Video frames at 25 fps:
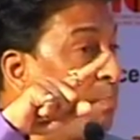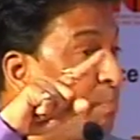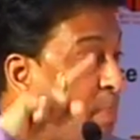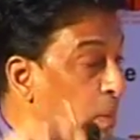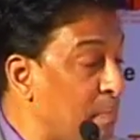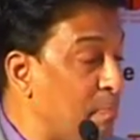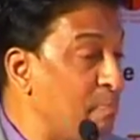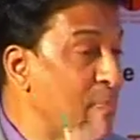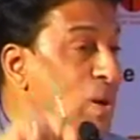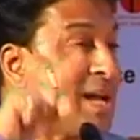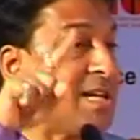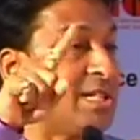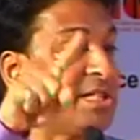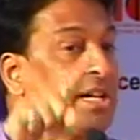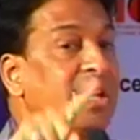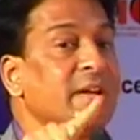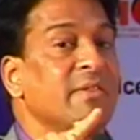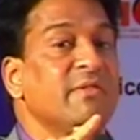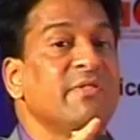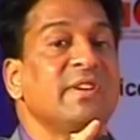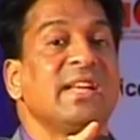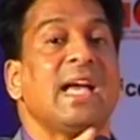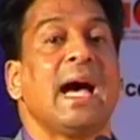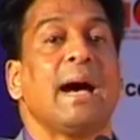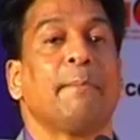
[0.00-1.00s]

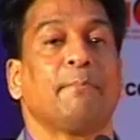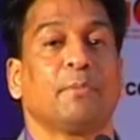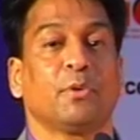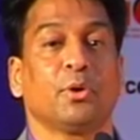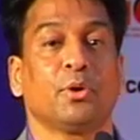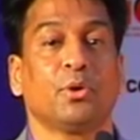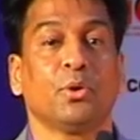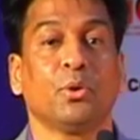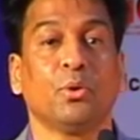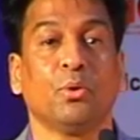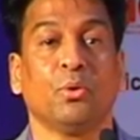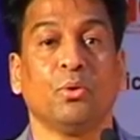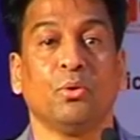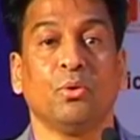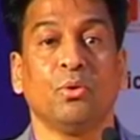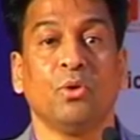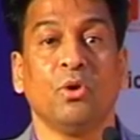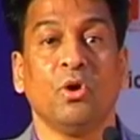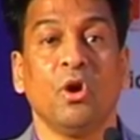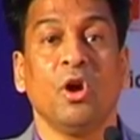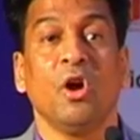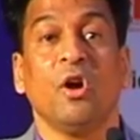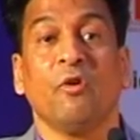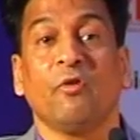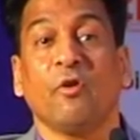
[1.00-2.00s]
preparation we have to
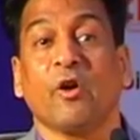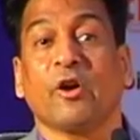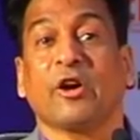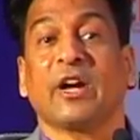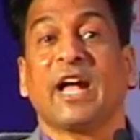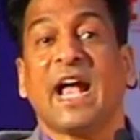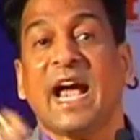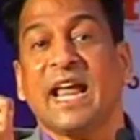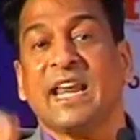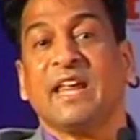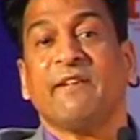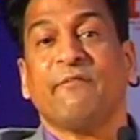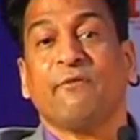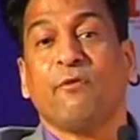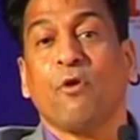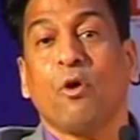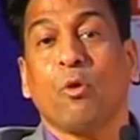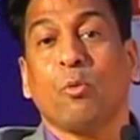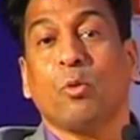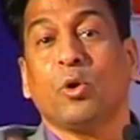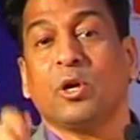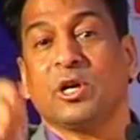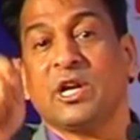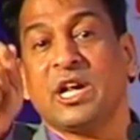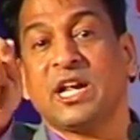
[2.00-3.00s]
do for carry
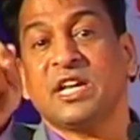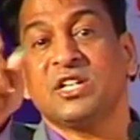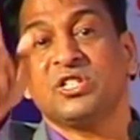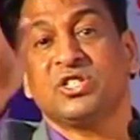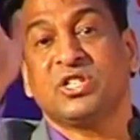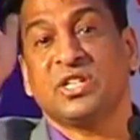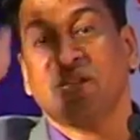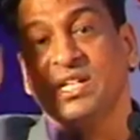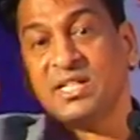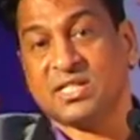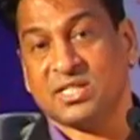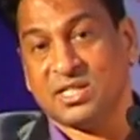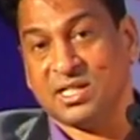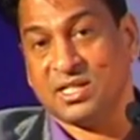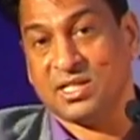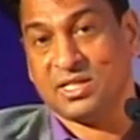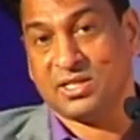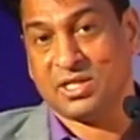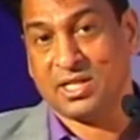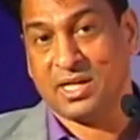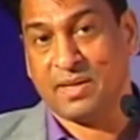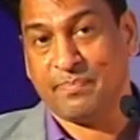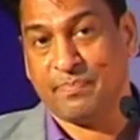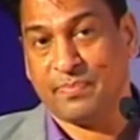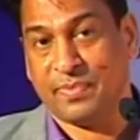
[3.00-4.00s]
forward in GST
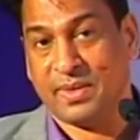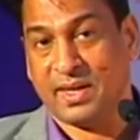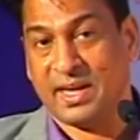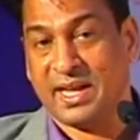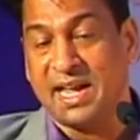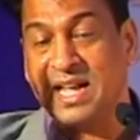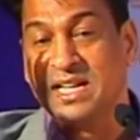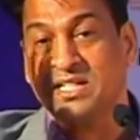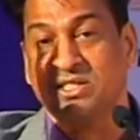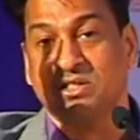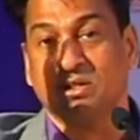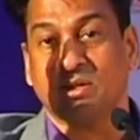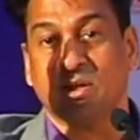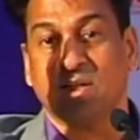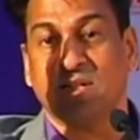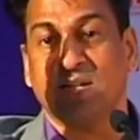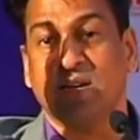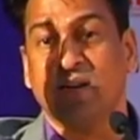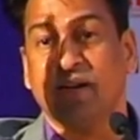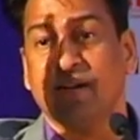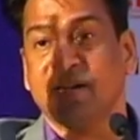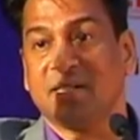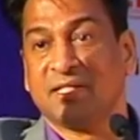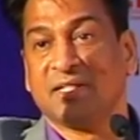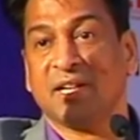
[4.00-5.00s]
regime. Case
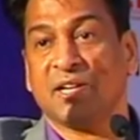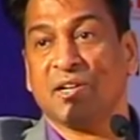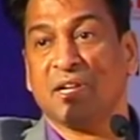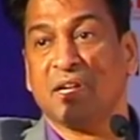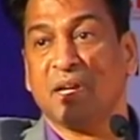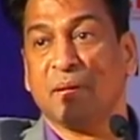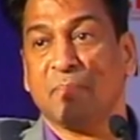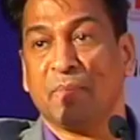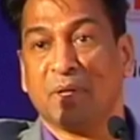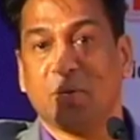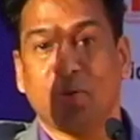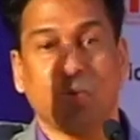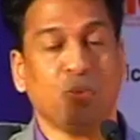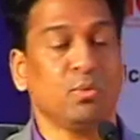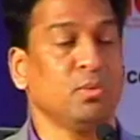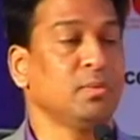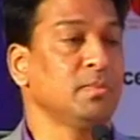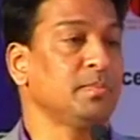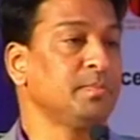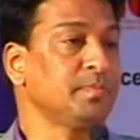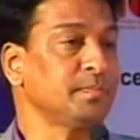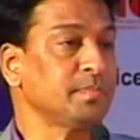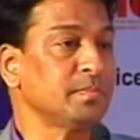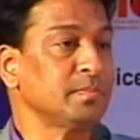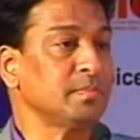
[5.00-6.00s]
study number 2.
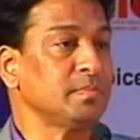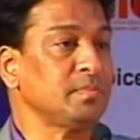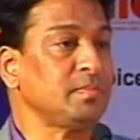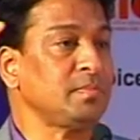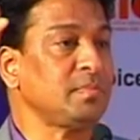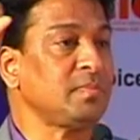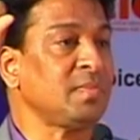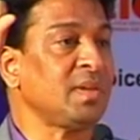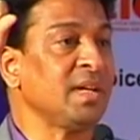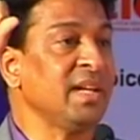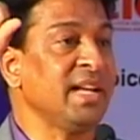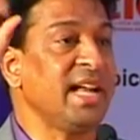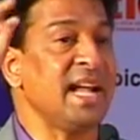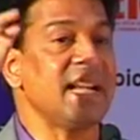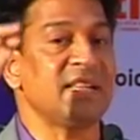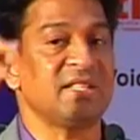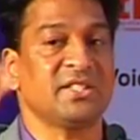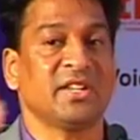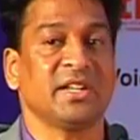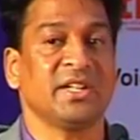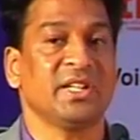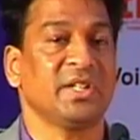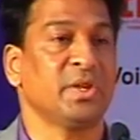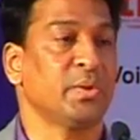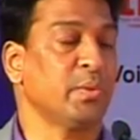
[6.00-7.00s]
Case
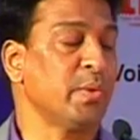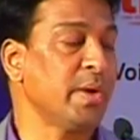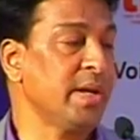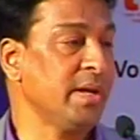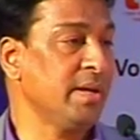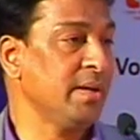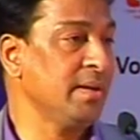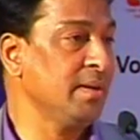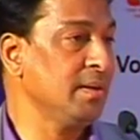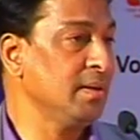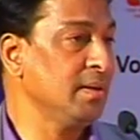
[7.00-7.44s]
study 3.